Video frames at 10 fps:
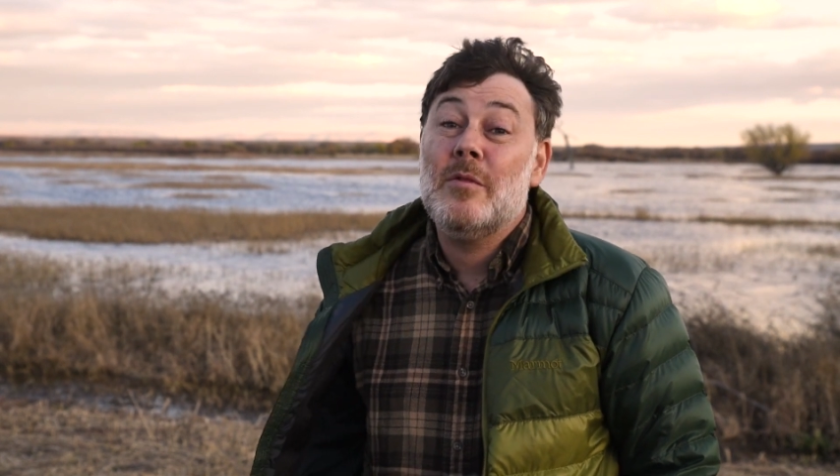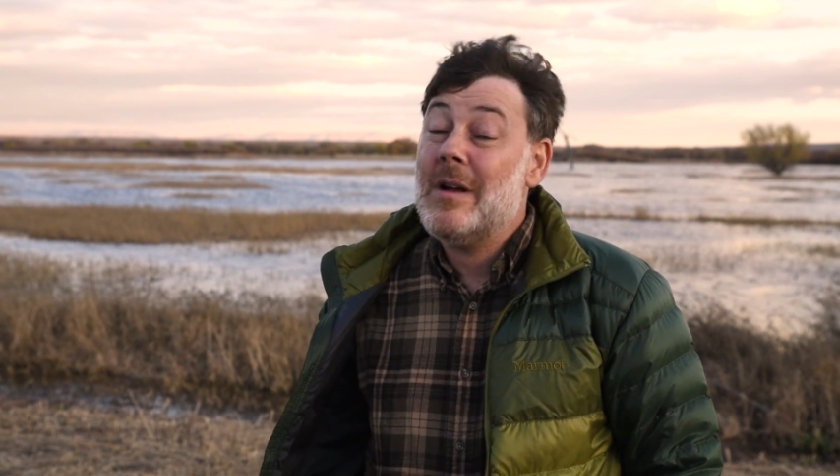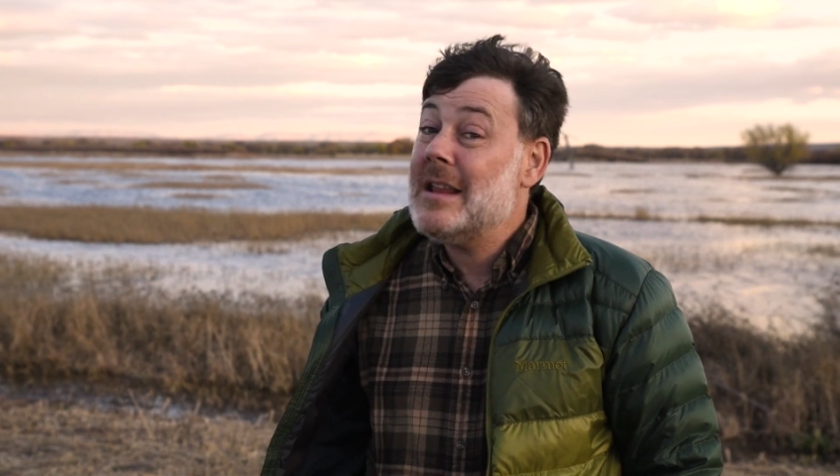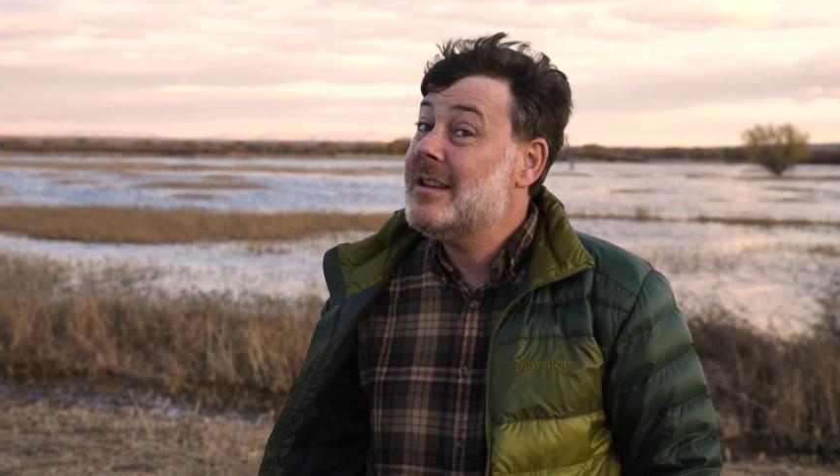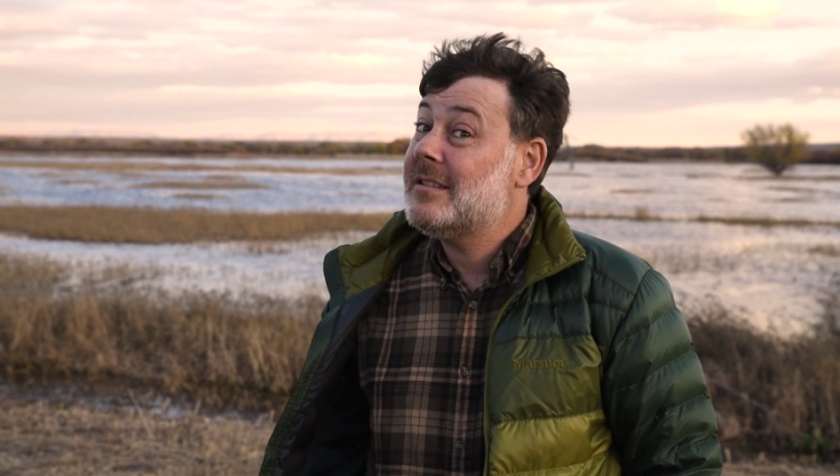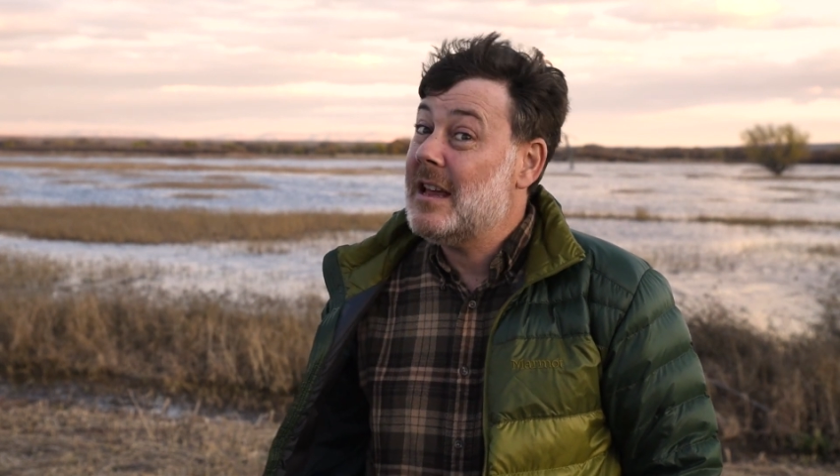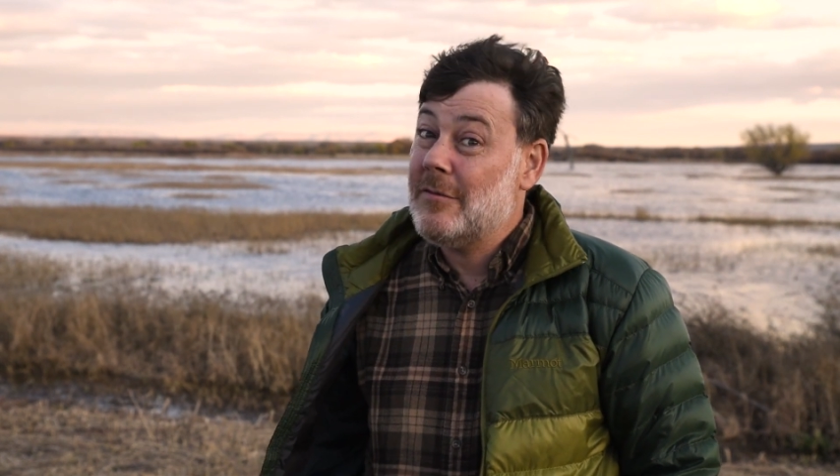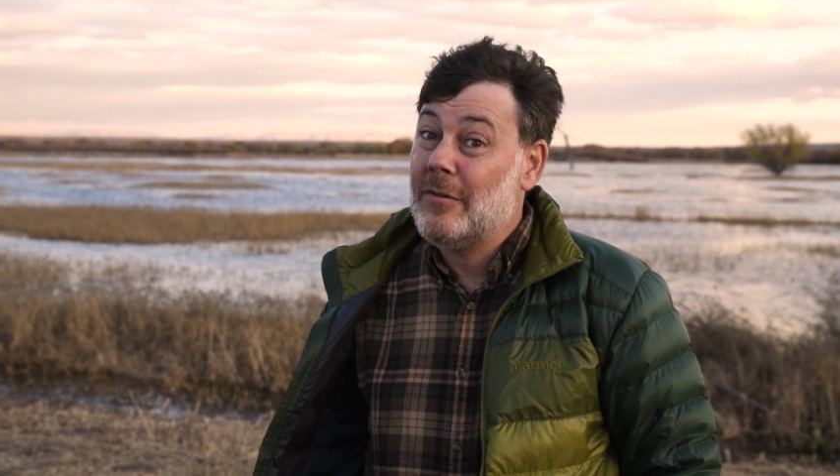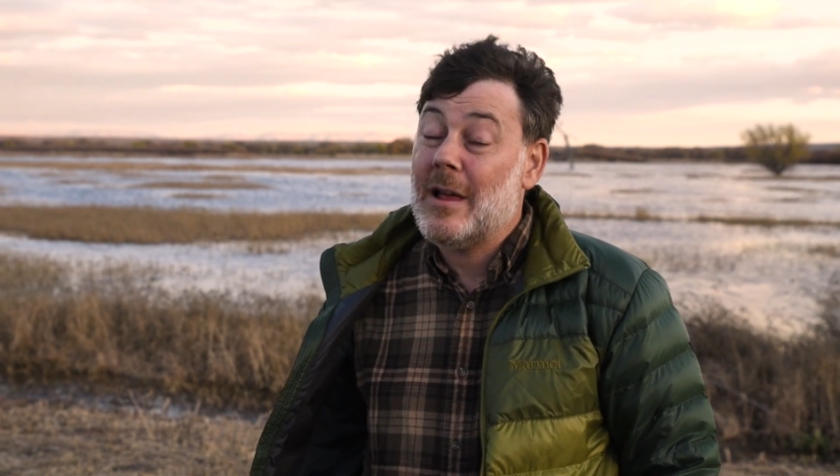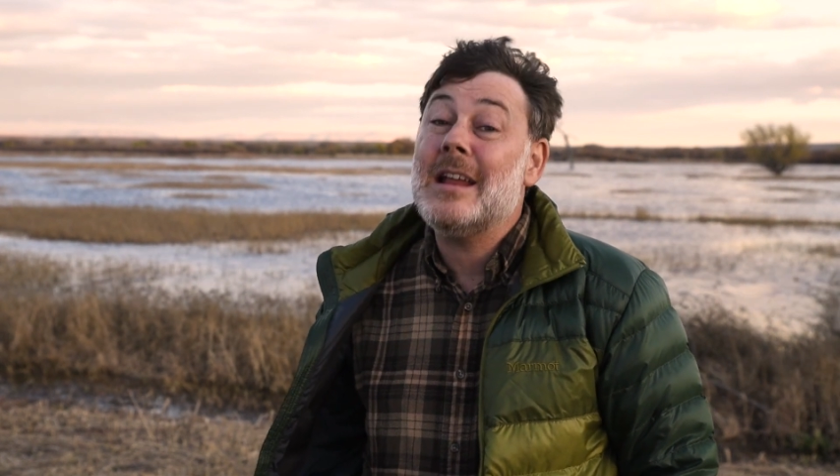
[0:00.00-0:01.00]
be ready to
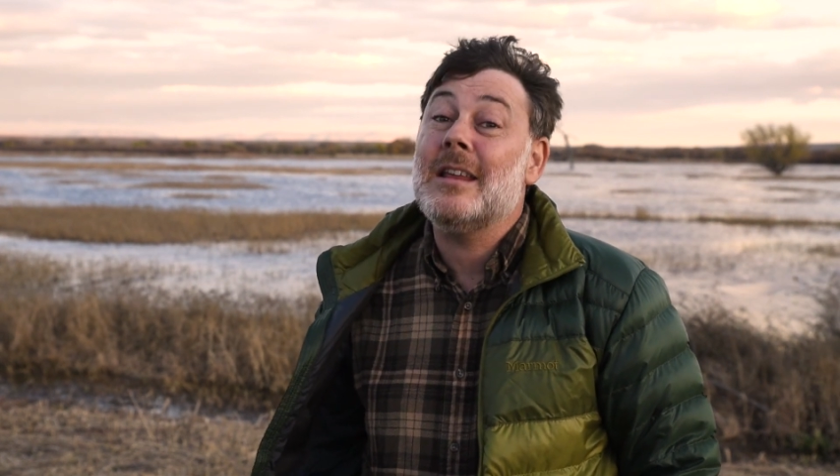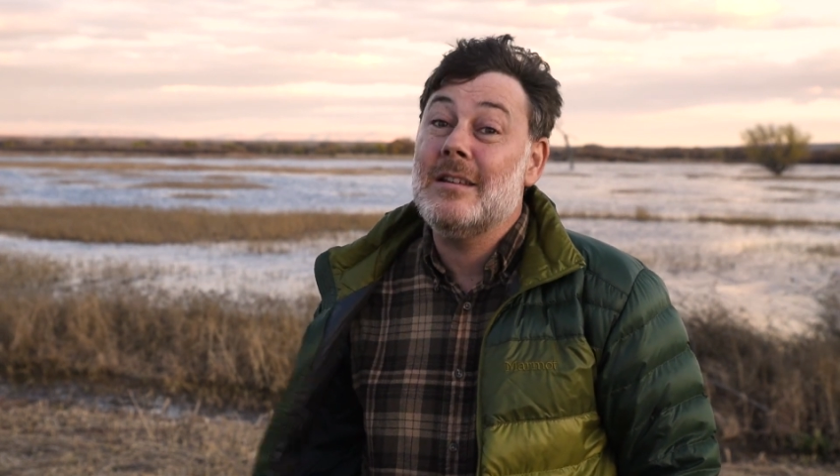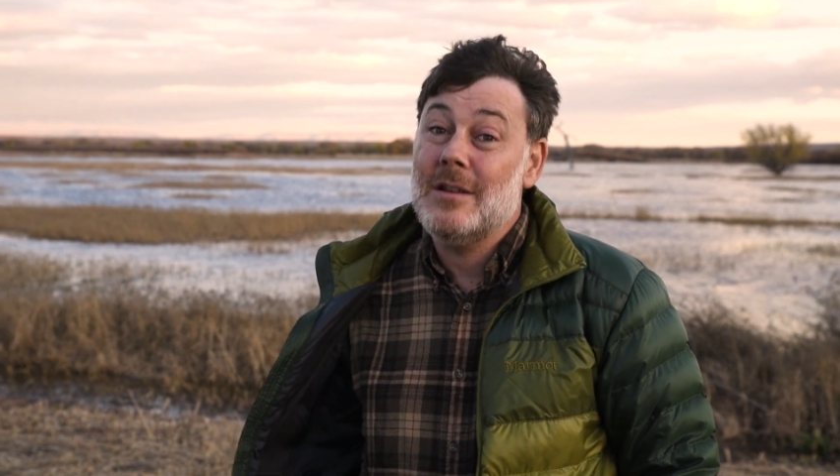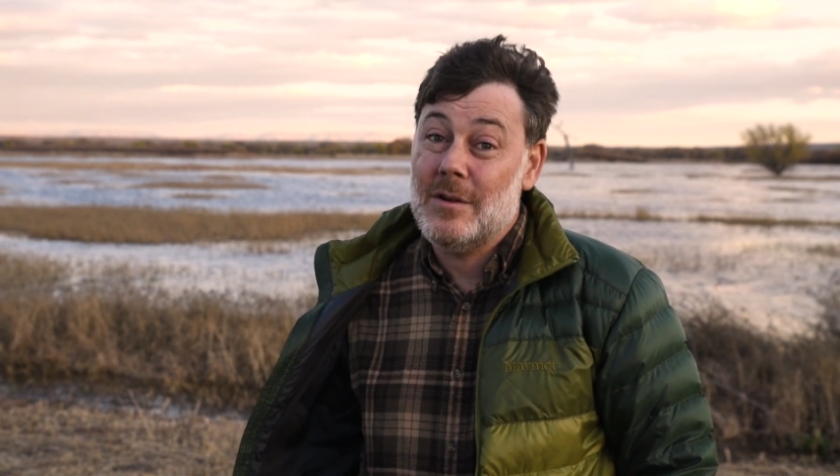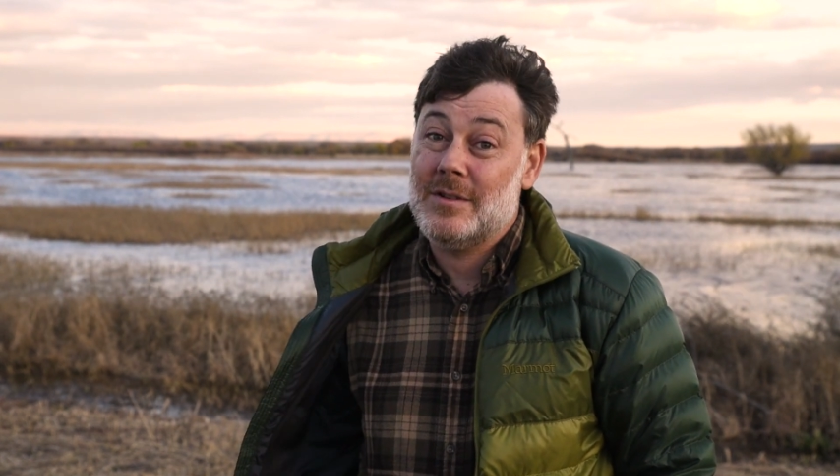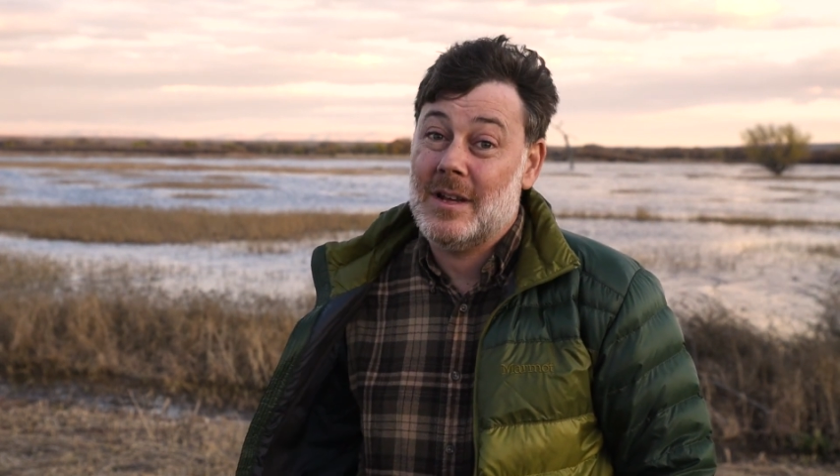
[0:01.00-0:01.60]
take flight in no